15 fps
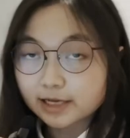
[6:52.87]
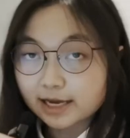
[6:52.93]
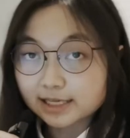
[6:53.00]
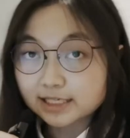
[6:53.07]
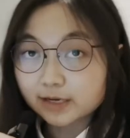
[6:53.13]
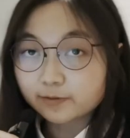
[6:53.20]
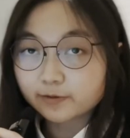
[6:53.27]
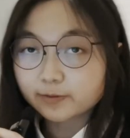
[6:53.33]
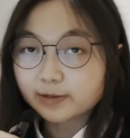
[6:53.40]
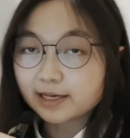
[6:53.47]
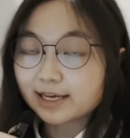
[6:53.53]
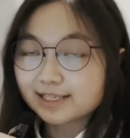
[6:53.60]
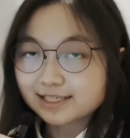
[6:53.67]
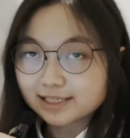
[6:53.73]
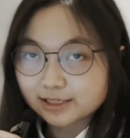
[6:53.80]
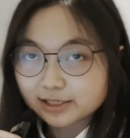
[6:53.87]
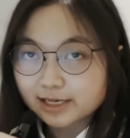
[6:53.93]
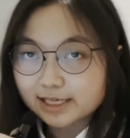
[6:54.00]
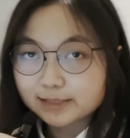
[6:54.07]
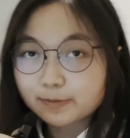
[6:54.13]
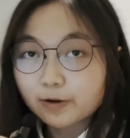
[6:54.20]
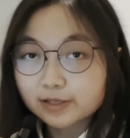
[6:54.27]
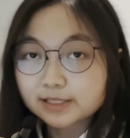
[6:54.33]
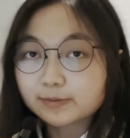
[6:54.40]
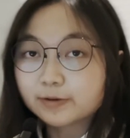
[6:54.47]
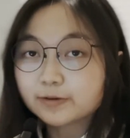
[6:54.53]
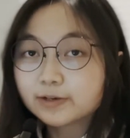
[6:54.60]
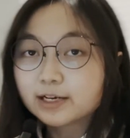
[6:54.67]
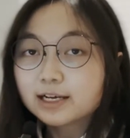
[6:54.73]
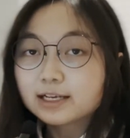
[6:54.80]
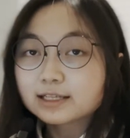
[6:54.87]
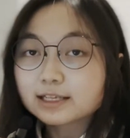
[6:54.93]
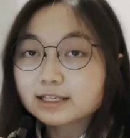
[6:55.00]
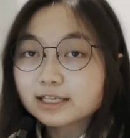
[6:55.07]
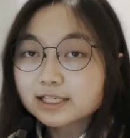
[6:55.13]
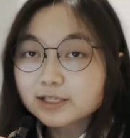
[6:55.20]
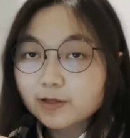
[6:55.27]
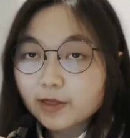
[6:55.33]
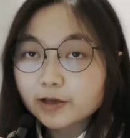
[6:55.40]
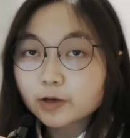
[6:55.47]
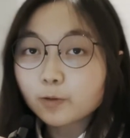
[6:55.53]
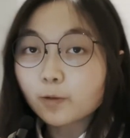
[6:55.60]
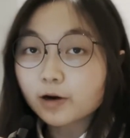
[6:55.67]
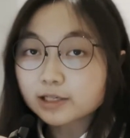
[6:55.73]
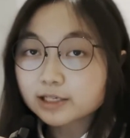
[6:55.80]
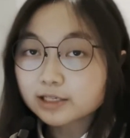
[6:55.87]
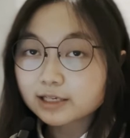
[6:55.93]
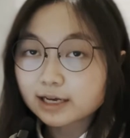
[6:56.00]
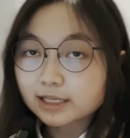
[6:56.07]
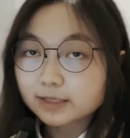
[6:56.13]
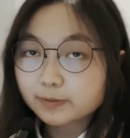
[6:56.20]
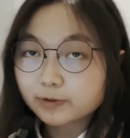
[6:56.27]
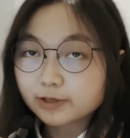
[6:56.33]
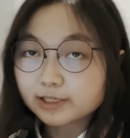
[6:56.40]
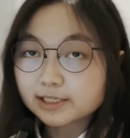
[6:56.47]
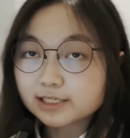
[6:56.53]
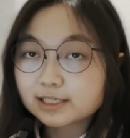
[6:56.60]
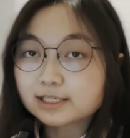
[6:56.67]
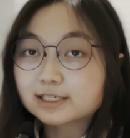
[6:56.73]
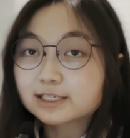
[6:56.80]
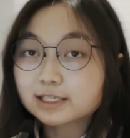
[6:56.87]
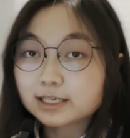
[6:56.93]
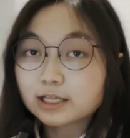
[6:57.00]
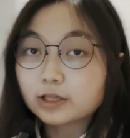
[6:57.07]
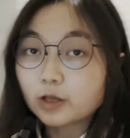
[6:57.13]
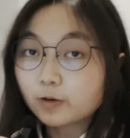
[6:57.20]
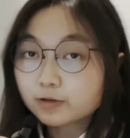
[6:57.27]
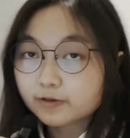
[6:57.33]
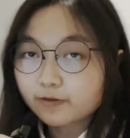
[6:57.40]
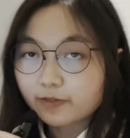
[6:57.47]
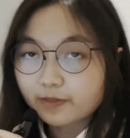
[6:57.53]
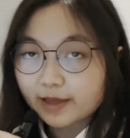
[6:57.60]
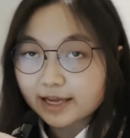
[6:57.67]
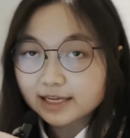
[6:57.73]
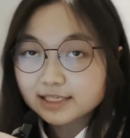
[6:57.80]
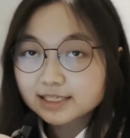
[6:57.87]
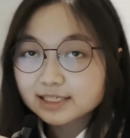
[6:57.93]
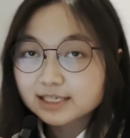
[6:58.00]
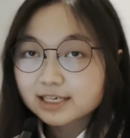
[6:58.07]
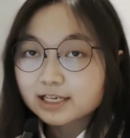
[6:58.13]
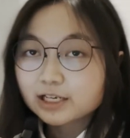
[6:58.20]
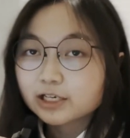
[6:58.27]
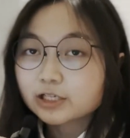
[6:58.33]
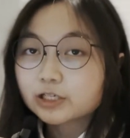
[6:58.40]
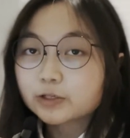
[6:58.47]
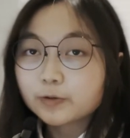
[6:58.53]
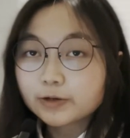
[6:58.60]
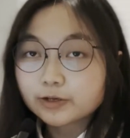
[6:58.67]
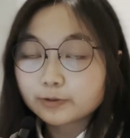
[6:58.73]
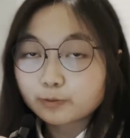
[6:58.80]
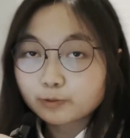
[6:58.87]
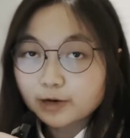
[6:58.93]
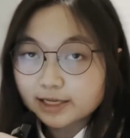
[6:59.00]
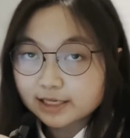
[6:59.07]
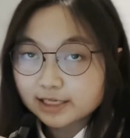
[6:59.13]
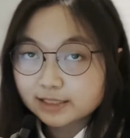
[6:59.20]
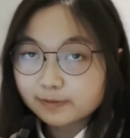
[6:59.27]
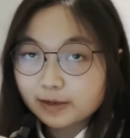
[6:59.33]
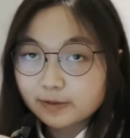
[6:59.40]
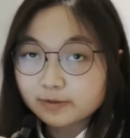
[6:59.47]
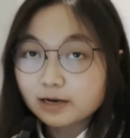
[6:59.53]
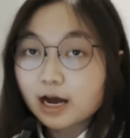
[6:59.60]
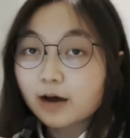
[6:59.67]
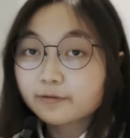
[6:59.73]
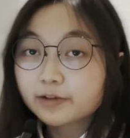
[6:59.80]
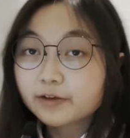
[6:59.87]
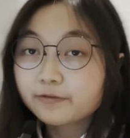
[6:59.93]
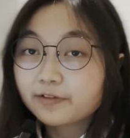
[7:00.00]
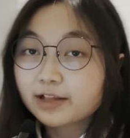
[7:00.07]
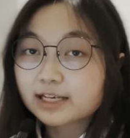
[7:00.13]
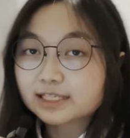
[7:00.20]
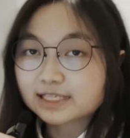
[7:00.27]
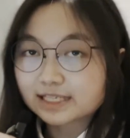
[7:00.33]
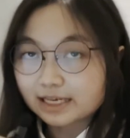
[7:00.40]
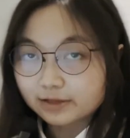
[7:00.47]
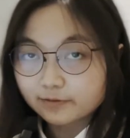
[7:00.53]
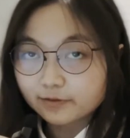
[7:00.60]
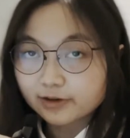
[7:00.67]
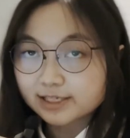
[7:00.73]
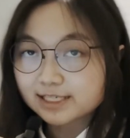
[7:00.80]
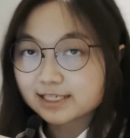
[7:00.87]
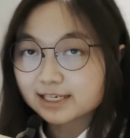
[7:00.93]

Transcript: the exam format as early as possible. The least thing you want to experience is studying loads of things, doing your practice paper after feeling done for your